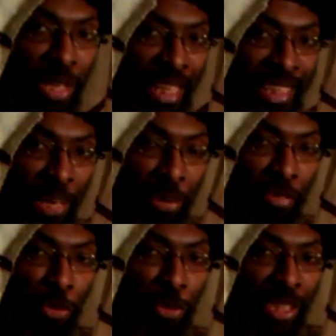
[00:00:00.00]
That's how we have
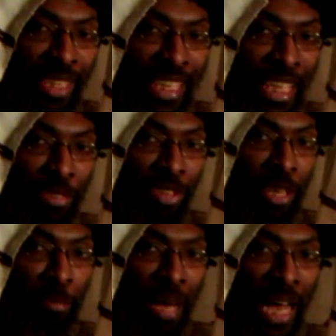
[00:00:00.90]
to receive
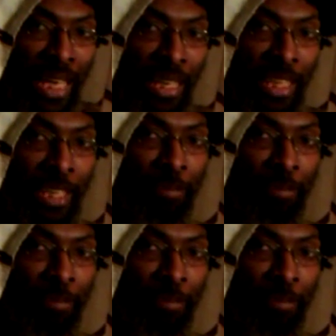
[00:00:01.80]
Kabbalah.